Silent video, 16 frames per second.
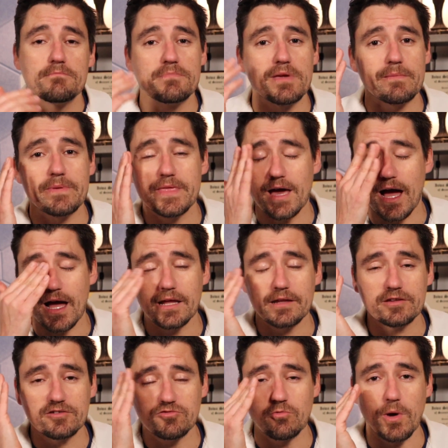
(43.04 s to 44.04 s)
Maybe the
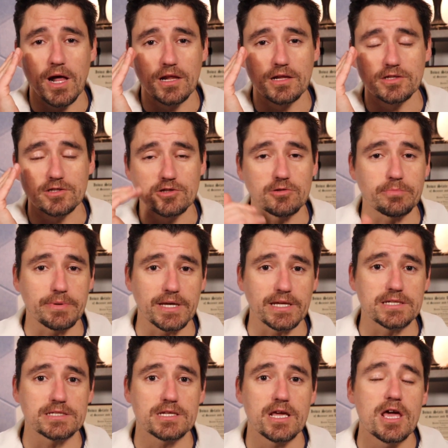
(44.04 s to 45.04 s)
eyes swell a little
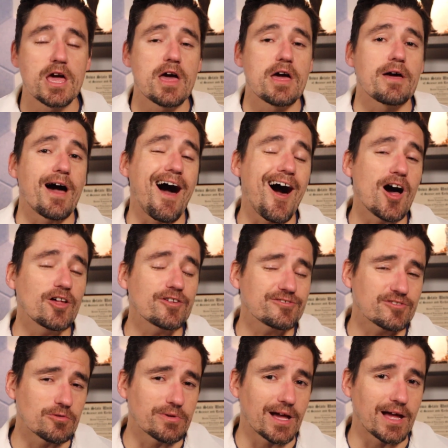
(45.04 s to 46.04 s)
bit.
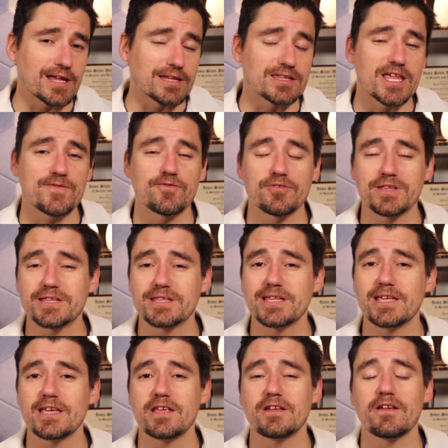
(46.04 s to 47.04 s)
Also guys, if you're
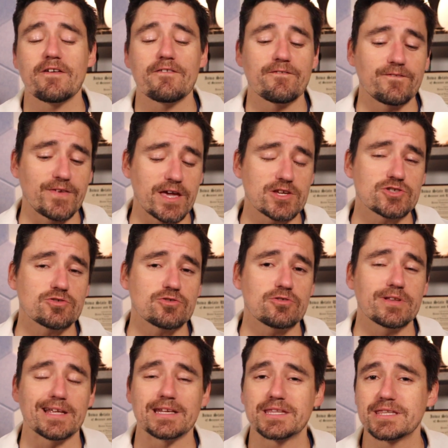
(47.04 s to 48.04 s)
seeing
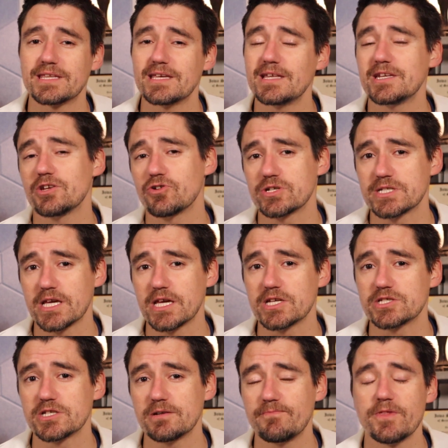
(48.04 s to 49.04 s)
facial and skin
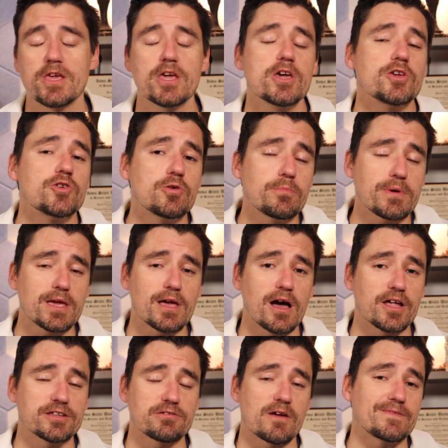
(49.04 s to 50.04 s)
irritation, you may
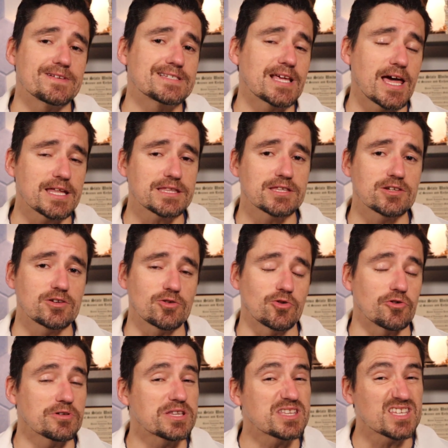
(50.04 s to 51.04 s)
also have intestinal
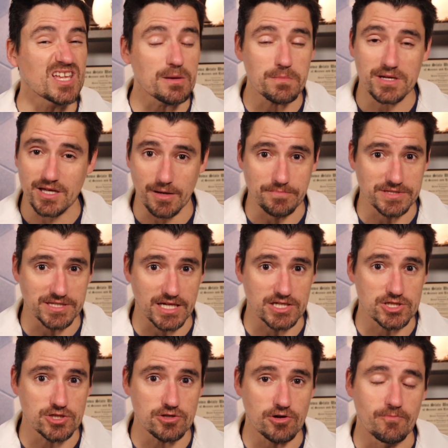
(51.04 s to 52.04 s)
or stomach
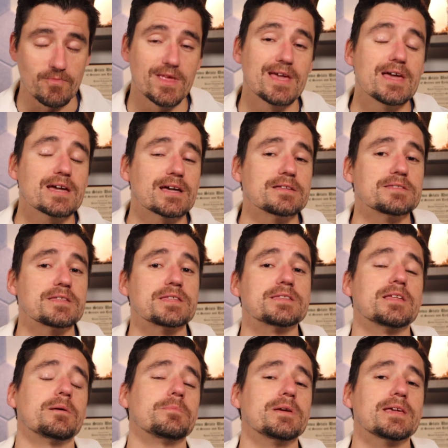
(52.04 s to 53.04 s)
upset too, because the
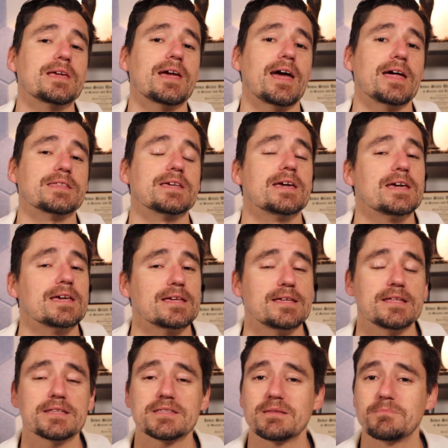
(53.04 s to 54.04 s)
stomach has
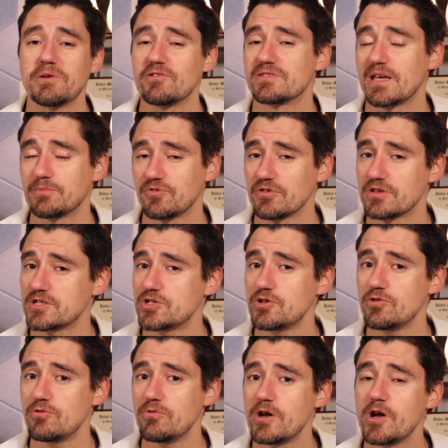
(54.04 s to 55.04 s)
histamine receptors
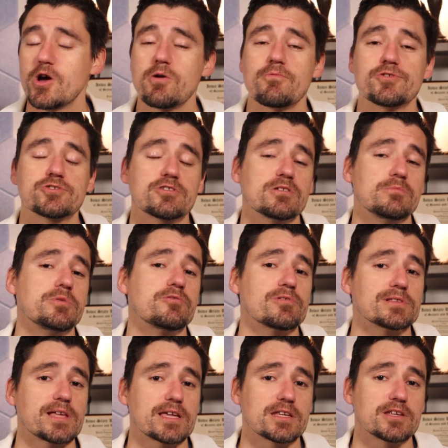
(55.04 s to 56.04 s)
too, which could be
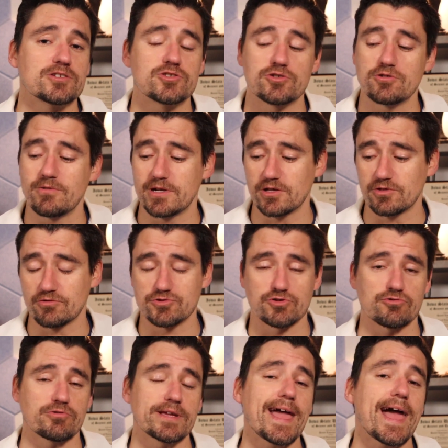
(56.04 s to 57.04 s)
related to an
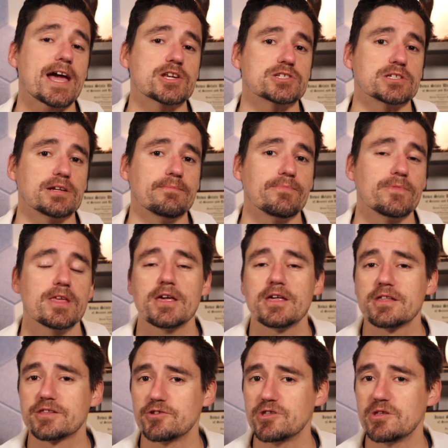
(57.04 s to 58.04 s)
allergic reaction.
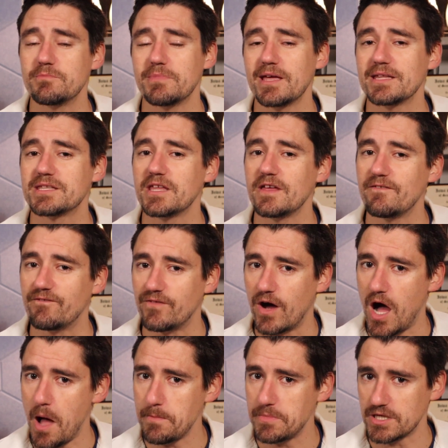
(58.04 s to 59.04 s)
So you may see
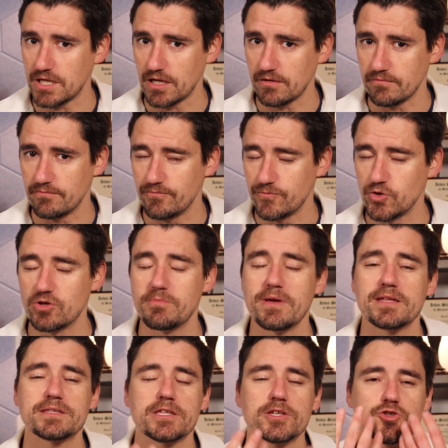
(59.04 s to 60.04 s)
vomiting, you
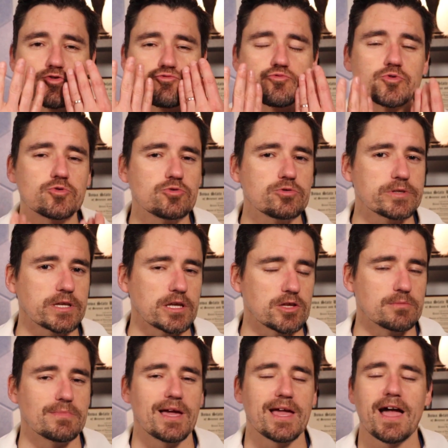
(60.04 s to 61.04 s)
may see drooling,
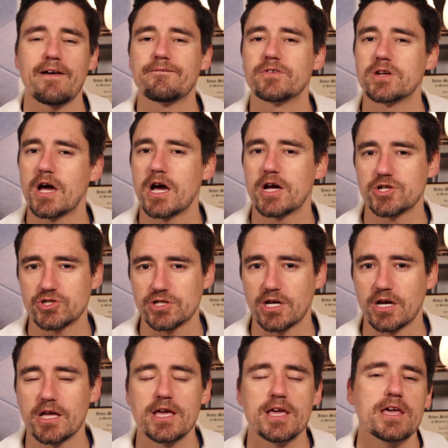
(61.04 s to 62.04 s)
you may have nausea.